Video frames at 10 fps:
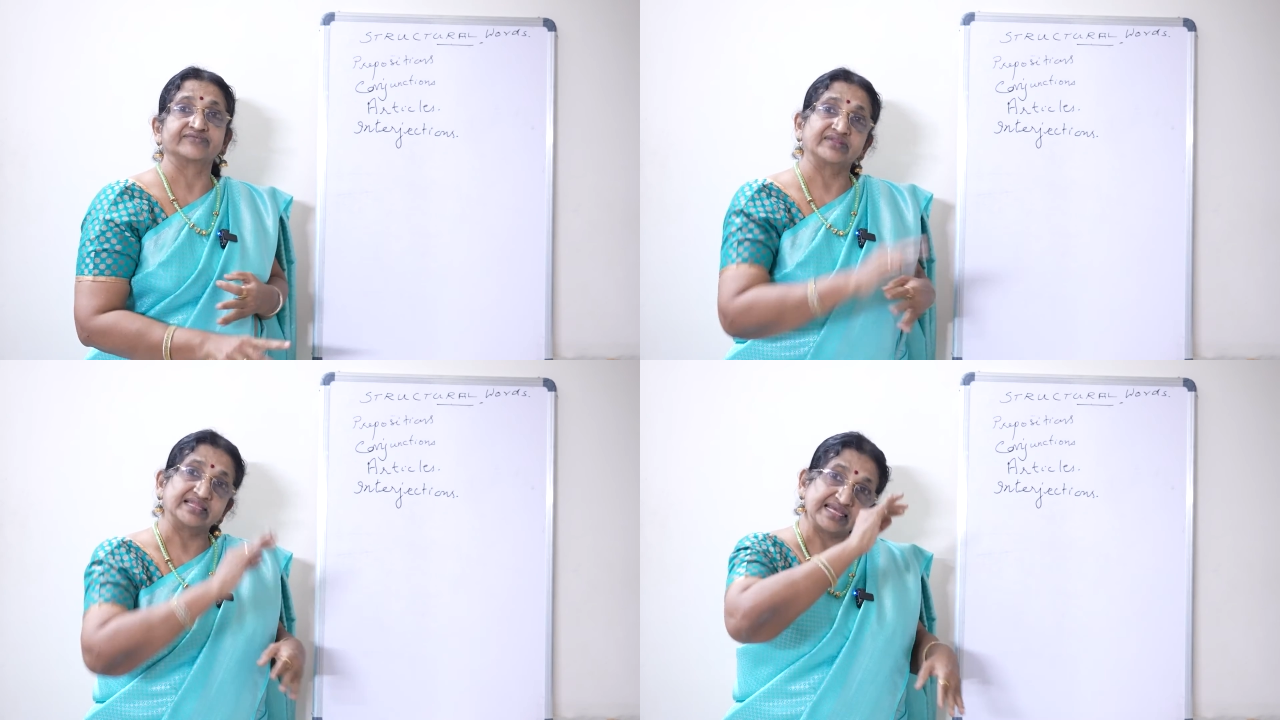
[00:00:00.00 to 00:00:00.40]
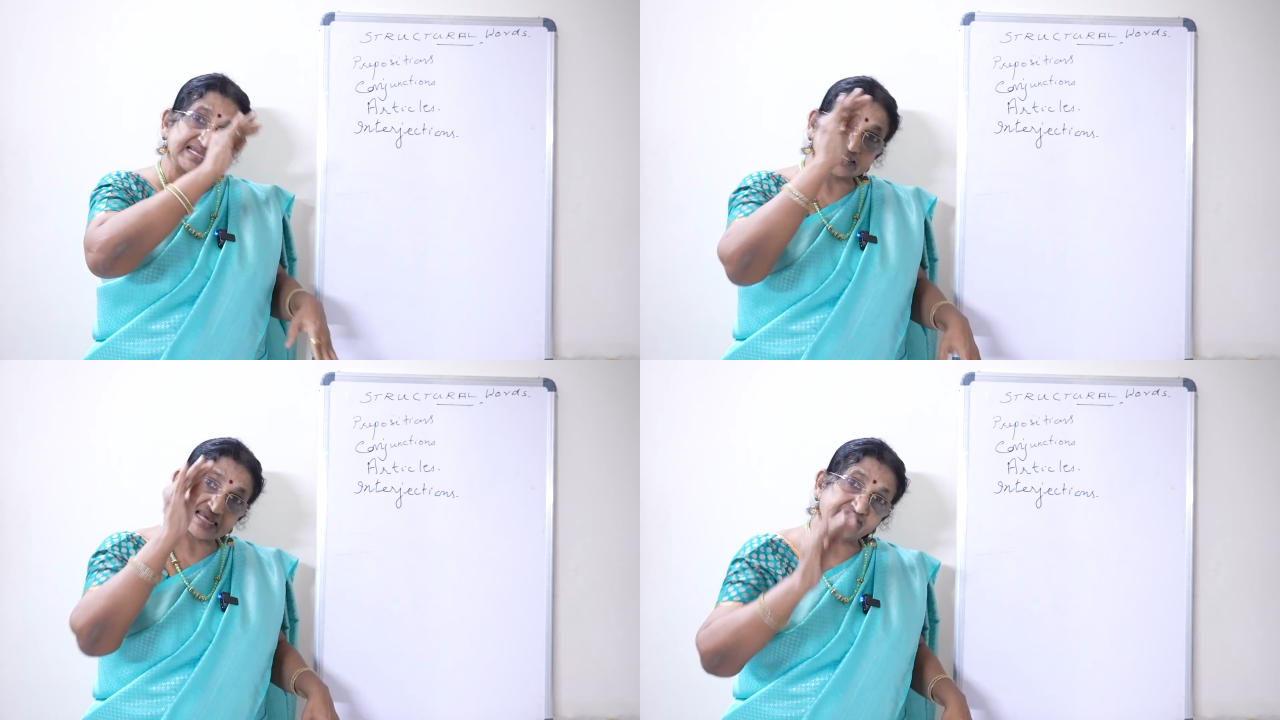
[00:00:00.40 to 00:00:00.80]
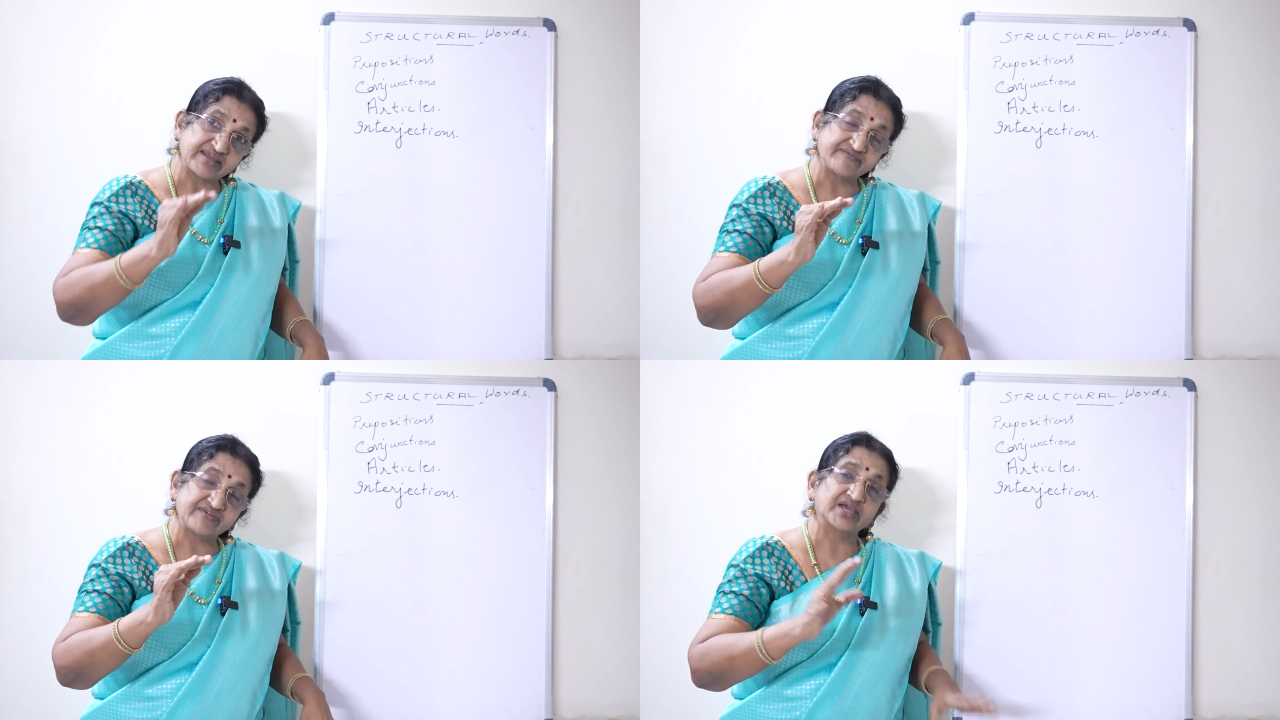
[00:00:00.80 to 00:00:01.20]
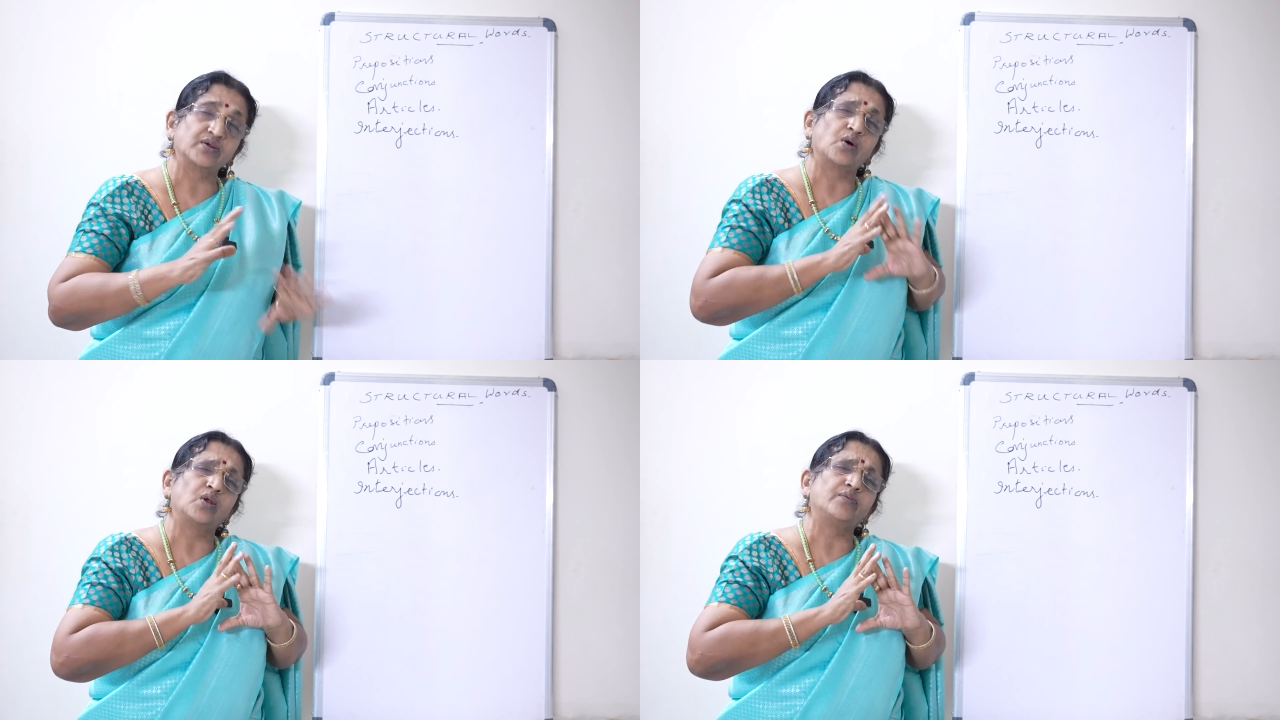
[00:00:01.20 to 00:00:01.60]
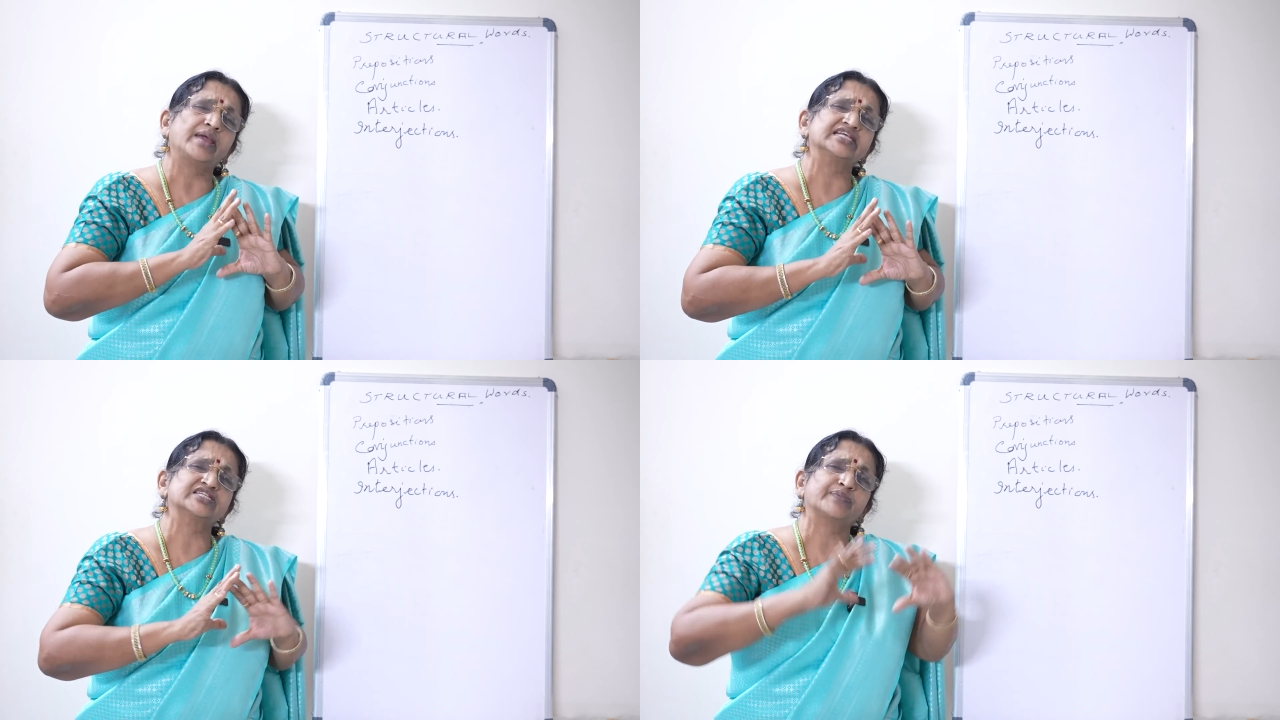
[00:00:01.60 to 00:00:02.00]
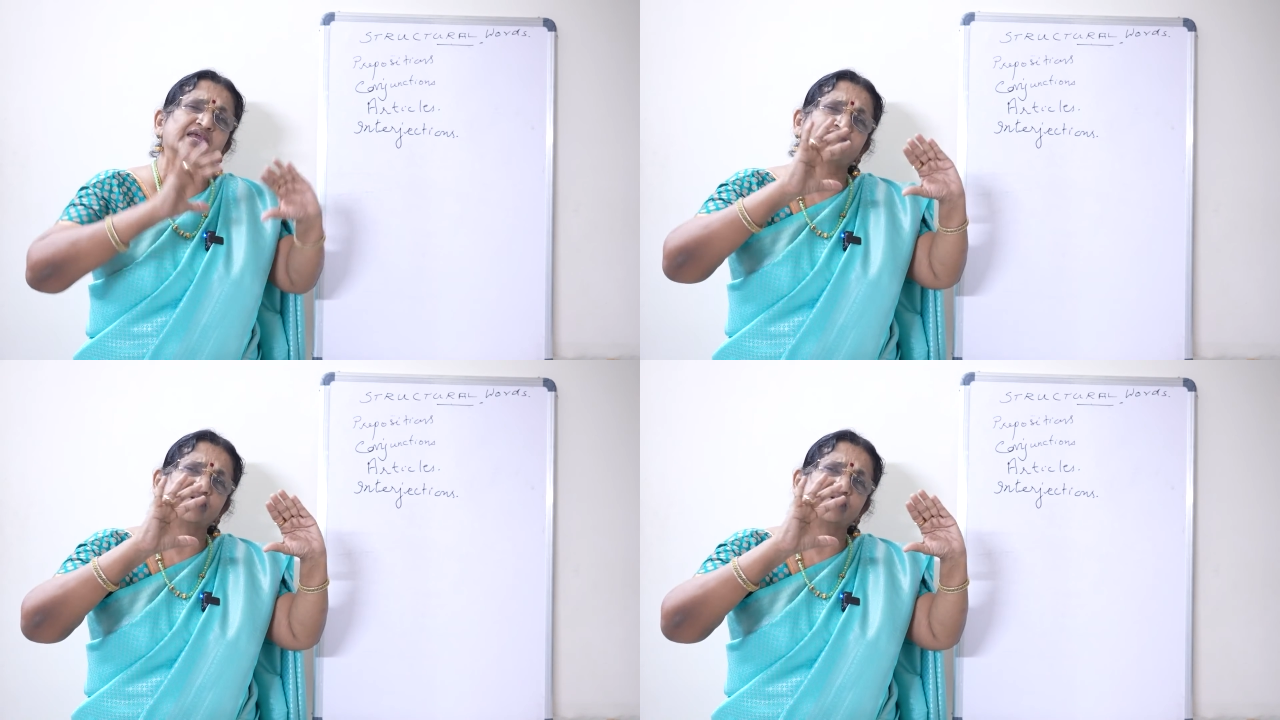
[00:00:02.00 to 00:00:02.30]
With these 7, we can always speak